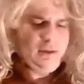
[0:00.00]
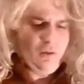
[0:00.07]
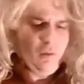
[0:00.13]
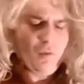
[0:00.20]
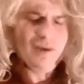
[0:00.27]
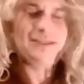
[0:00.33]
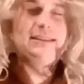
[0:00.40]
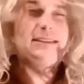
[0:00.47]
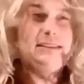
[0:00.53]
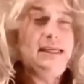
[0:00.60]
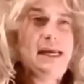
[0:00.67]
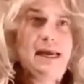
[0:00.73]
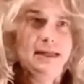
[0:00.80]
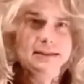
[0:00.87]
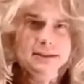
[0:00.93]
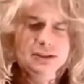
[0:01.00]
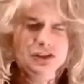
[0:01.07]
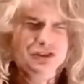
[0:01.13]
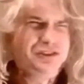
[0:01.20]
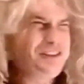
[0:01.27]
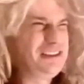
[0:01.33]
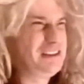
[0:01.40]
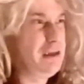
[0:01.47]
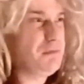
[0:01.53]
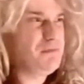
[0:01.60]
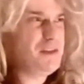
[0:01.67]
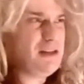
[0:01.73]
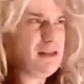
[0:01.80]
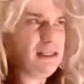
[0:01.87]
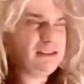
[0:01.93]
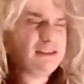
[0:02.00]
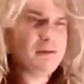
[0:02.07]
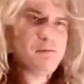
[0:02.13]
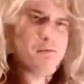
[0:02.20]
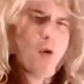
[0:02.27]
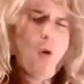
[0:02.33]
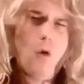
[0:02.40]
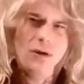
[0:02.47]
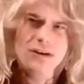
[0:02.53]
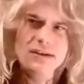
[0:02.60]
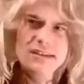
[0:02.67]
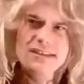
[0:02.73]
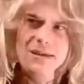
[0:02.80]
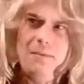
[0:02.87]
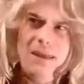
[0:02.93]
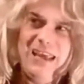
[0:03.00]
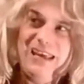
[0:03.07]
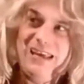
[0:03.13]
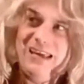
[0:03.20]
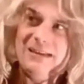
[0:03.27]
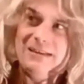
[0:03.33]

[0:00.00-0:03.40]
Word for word: What's the answer? Something that's important to me.